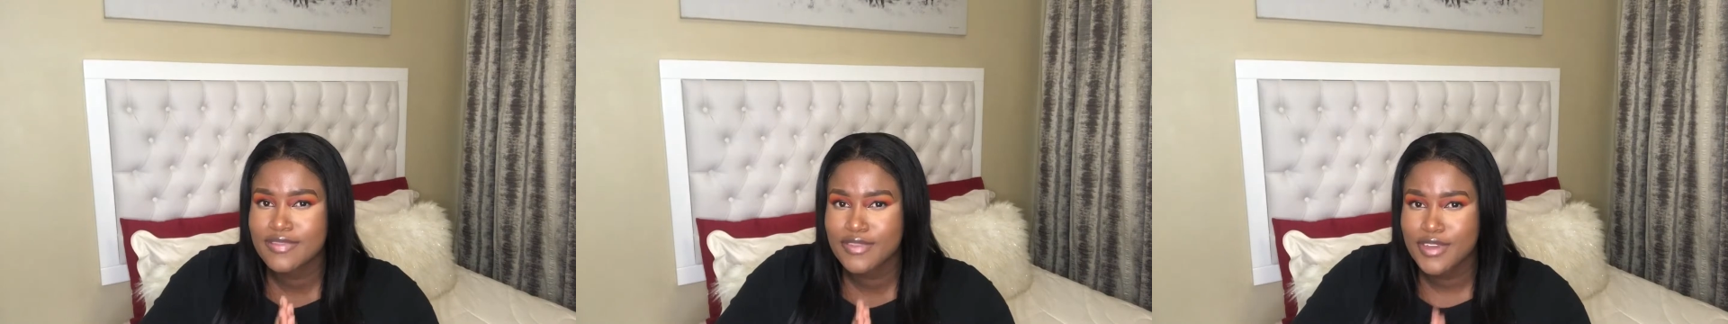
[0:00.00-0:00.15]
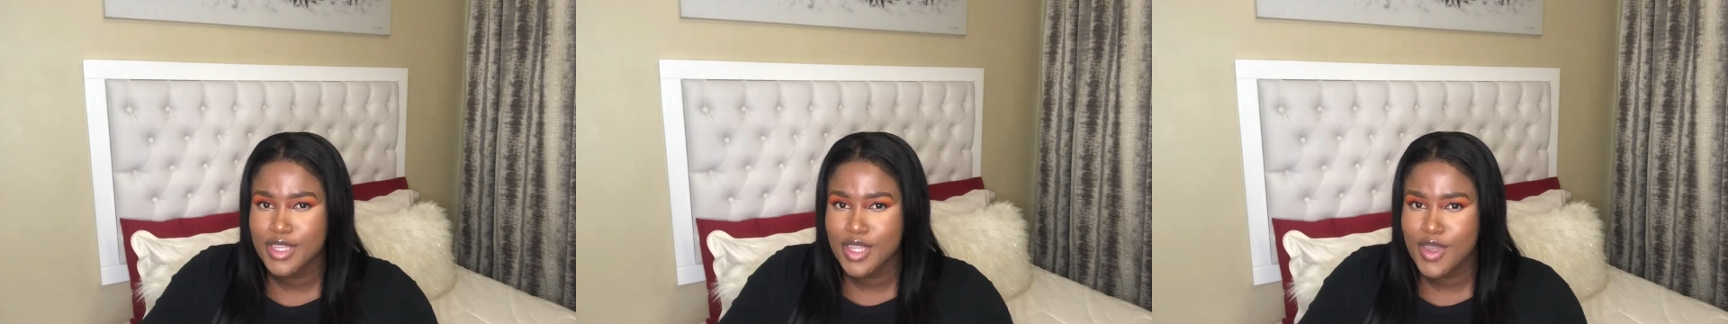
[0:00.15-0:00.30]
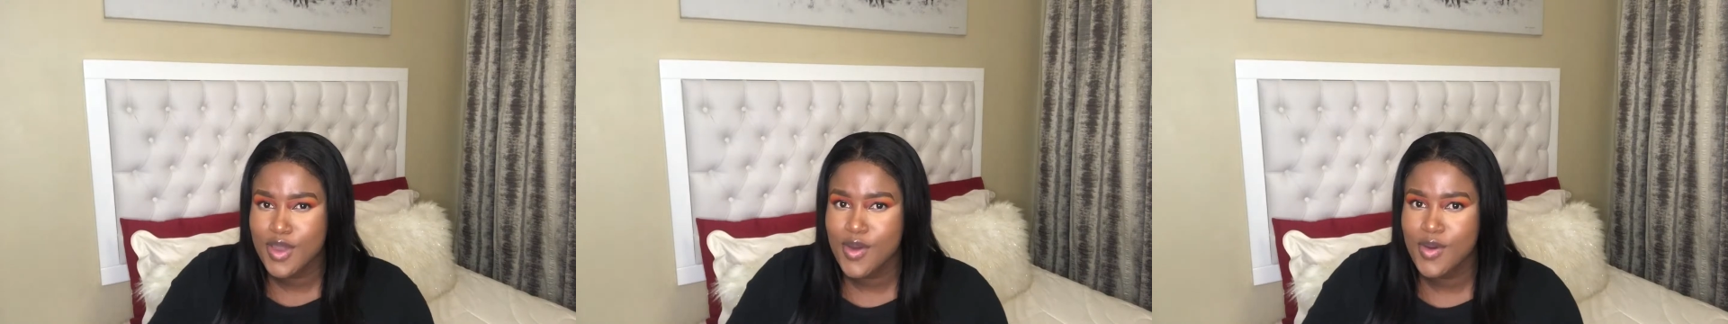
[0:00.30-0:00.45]

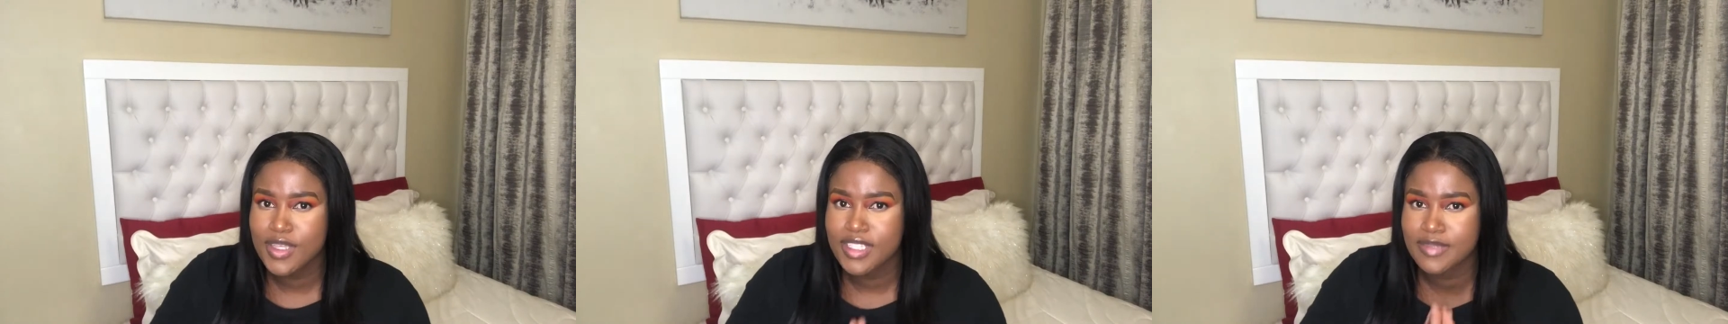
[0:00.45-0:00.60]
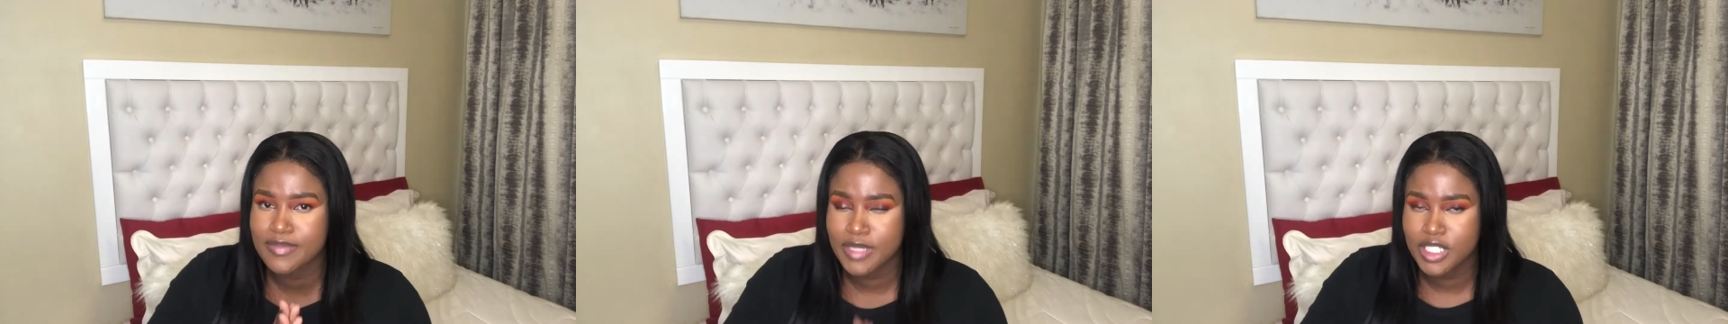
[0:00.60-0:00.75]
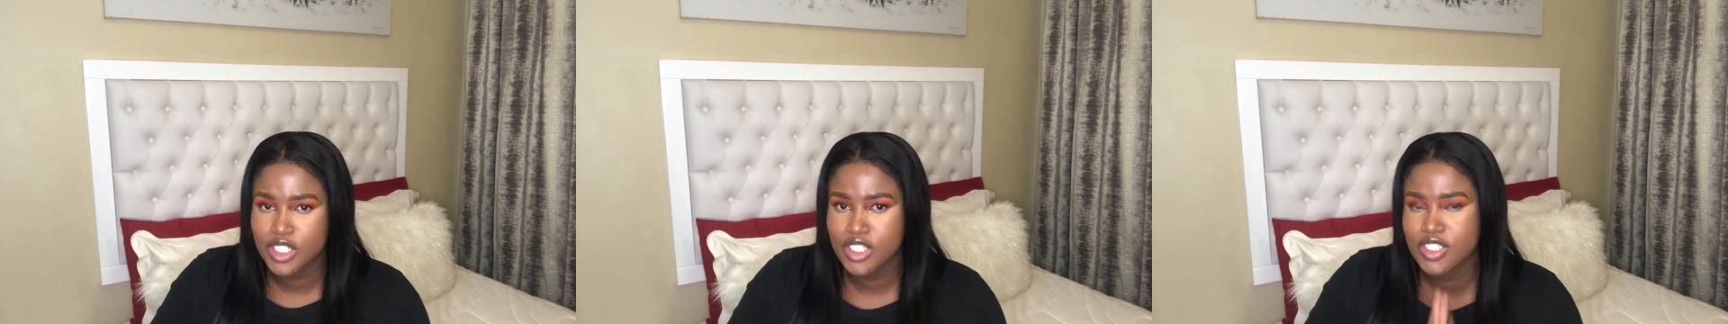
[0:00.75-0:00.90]
video
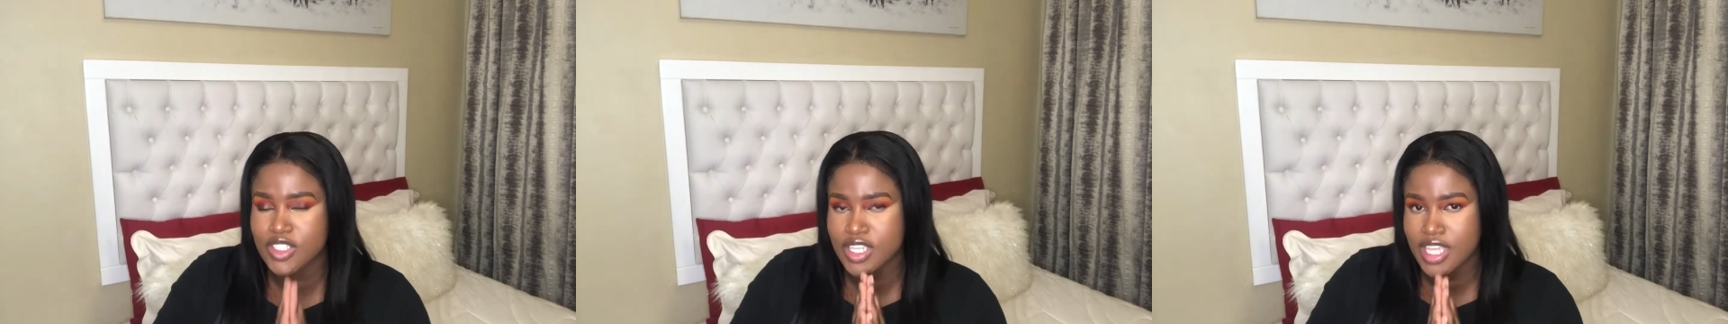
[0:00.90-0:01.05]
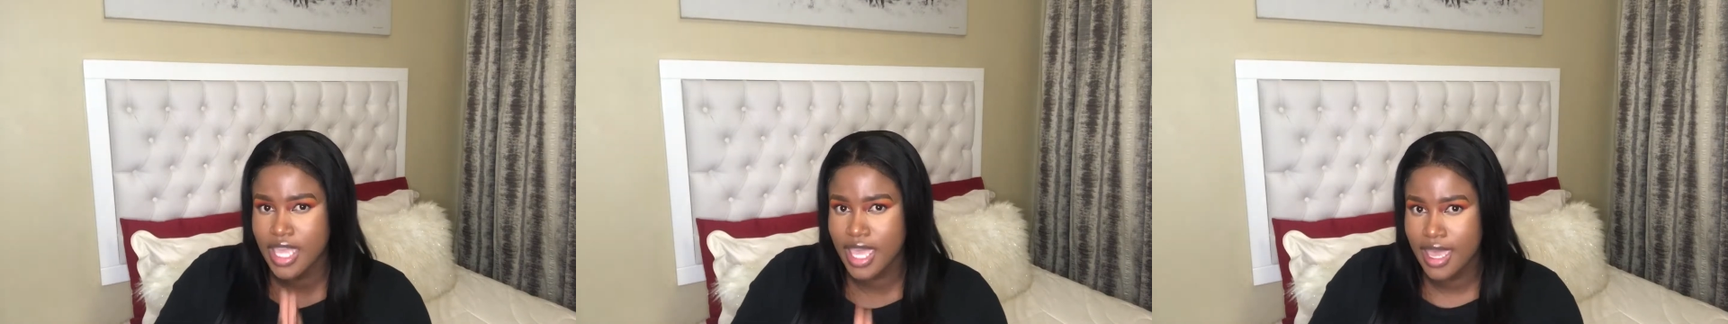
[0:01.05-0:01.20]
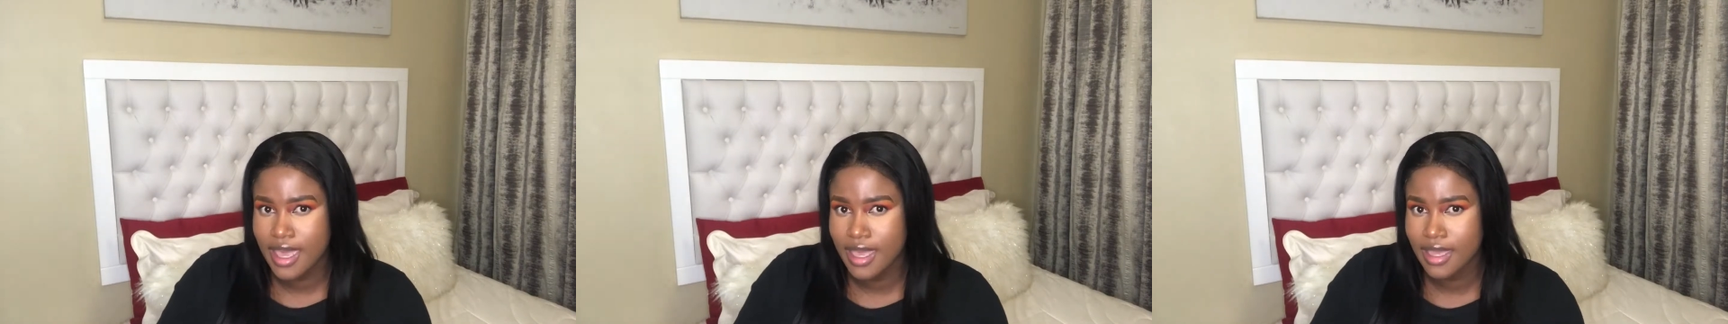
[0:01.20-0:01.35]
as much as you
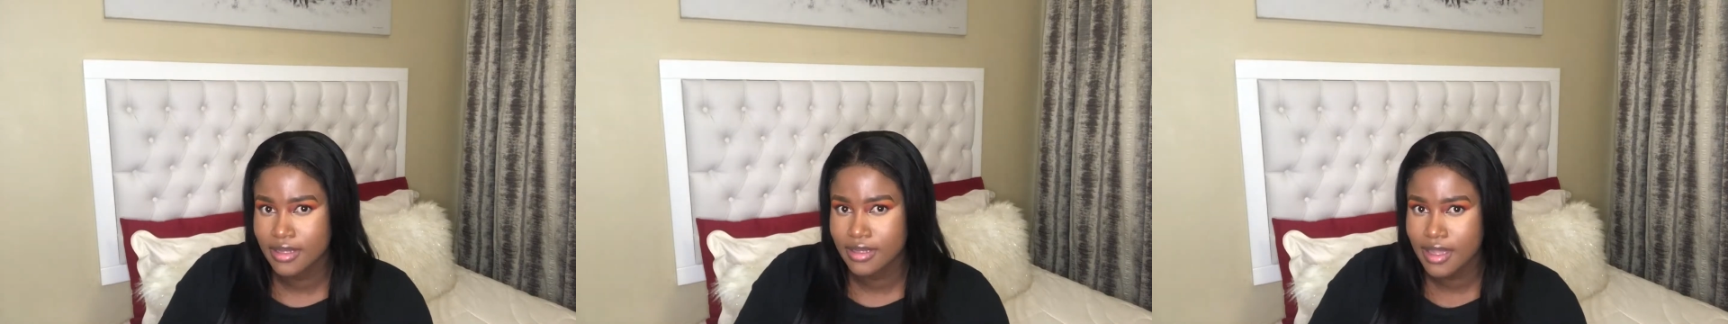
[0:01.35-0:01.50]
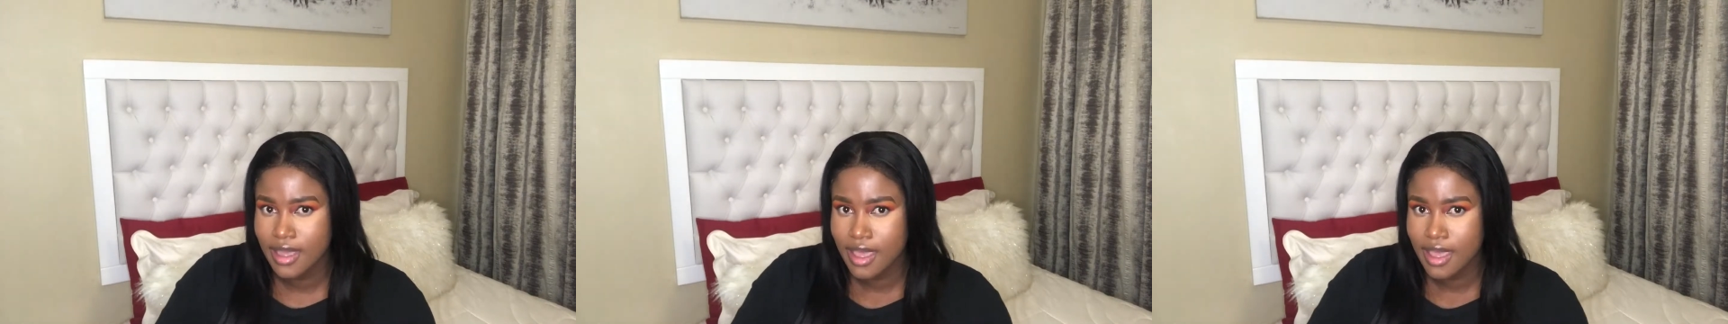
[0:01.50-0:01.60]
can.